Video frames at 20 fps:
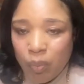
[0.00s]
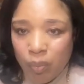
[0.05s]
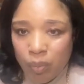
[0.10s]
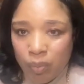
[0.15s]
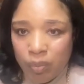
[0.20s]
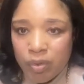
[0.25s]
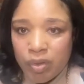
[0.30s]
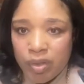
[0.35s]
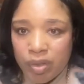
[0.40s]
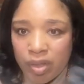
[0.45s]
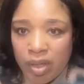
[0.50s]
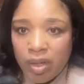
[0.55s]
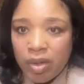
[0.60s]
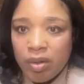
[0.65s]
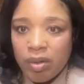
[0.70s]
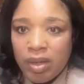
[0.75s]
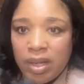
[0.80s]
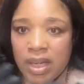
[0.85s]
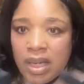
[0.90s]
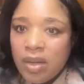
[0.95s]

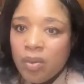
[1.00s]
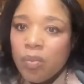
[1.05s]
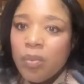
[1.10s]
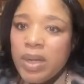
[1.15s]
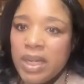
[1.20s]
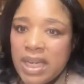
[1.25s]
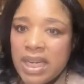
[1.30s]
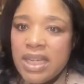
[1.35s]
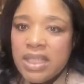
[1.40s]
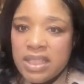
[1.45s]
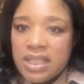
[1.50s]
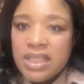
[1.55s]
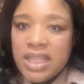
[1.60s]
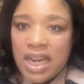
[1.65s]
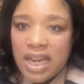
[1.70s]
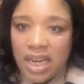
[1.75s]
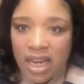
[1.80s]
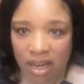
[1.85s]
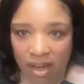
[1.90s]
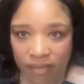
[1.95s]
and we need to
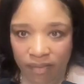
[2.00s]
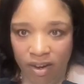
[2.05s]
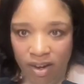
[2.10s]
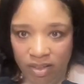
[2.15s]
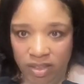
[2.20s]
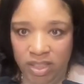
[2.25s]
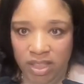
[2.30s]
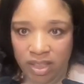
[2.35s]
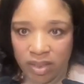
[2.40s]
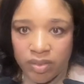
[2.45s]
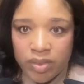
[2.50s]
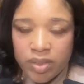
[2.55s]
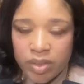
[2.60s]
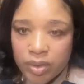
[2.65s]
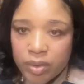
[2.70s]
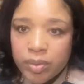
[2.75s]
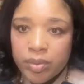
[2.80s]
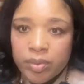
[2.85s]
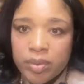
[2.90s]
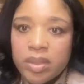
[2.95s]
take care of ourselves
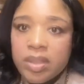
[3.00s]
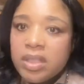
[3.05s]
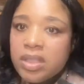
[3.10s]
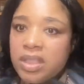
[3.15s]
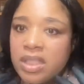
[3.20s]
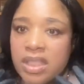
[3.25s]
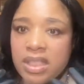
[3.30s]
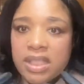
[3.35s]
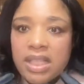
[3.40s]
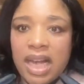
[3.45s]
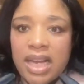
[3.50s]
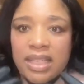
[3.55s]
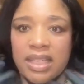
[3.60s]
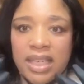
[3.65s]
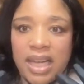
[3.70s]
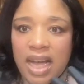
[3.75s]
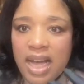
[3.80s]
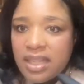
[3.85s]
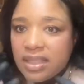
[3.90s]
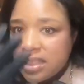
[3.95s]
too. Just like the
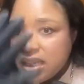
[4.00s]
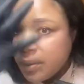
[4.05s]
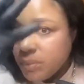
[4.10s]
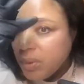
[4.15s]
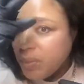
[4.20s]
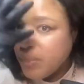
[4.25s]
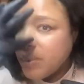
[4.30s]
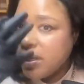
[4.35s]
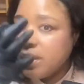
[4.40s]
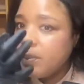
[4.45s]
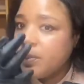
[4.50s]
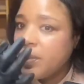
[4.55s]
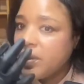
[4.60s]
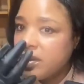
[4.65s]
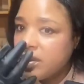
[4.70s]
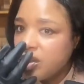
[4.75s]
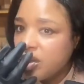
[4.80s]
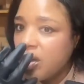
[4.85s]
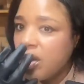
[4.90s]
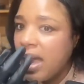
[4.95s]
concept, you
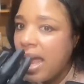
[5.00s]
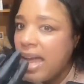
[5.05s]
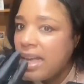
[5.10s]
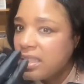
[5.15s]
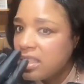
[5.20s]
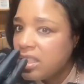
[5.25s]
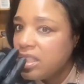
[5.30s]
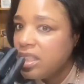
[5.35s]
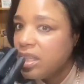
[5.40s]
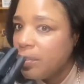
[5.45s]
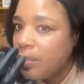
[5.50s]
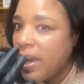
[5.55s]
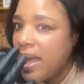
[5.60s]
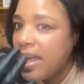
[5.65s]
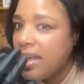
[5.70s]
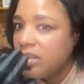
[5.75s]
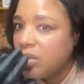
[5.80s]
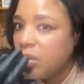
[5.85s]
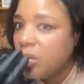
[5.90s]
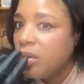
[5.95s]
put your oxygen
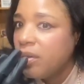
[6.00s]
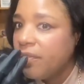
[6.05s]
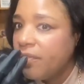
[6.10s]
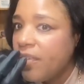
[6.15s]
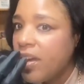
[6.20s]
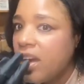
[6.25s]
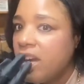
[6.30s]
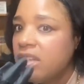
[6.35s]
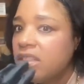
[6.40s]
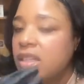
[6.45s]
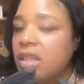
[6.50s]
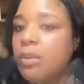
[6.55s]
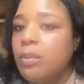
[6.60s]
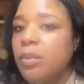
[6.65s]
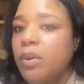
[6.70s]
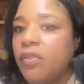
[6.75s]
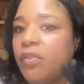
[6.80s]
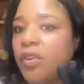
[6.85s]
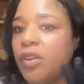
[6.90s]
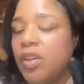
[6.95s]
mask on first
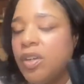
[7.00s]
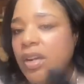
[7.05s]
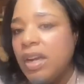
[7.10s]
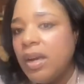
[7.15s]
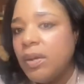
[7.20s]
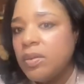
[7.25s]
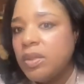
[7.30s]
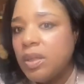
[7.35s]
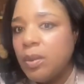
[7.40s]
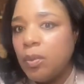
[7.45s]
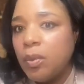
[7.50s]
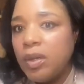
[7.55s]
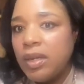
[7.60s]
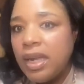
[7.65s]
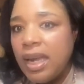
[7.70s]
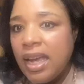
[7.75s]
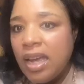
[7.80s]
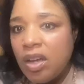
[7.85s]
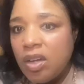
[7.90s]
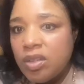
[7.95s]
before you help someone
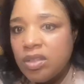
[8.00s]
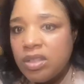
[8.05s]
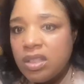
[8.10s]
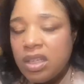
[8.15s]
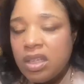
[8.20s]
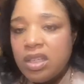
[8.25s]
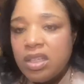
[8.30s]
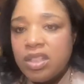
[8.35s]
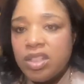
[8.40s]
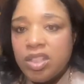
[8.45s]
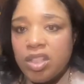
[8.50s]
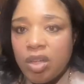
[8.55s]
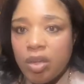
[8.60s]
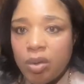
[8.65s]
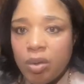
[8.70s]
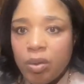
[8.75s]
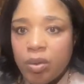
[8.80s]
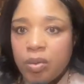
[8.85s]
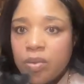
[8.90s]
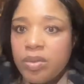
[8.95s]
else.
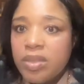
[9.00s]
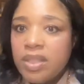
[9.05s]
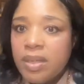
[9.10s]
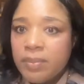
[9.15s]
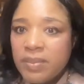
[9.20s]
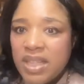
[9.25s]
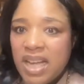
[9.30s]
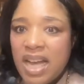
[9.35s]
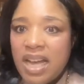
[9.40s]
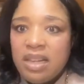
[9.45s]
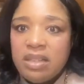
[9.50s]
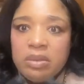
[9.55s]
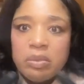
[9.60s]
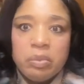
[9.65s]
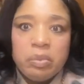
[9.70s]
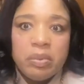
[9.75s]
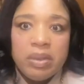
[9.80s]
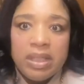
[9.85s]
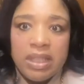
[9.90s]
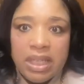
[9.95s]
So sometimes
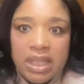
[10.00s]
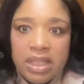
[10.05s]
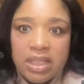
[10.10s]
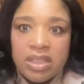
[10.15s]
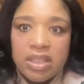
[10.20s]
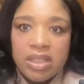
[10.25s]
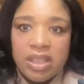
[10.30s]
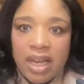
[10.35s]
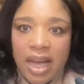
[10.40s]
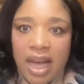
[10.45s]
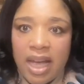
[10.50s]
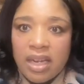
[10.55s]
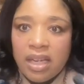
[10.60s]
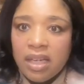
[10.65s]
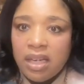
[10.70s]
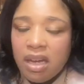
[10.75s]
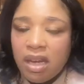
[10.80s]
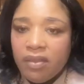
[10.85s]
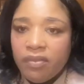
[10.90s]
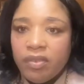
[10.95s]
we need to kind of
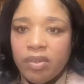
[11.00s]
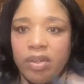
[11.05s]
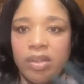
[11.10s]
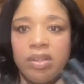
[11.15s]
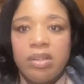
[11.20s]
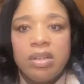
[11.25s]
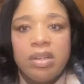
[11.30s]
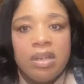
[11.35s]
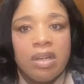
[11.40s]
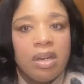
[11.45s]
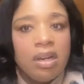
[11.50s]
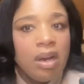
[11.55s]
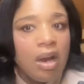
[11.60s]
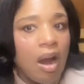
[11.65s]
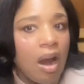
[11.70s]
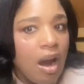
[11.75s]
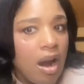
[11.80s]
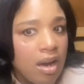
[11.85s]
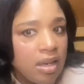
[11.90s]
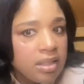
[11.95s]
govern
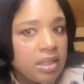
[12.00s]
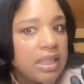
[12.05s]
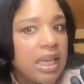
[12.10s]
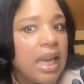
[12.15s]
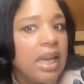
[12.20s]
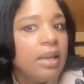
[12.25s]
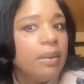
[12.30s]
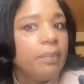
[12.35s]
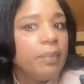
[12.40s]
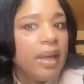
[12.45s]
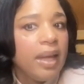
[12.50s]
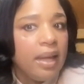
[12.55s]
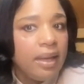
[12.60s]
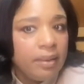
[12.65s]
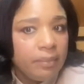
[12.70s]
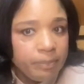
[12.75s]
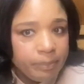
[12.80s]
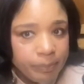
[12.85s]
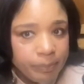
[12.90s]
our state of mind,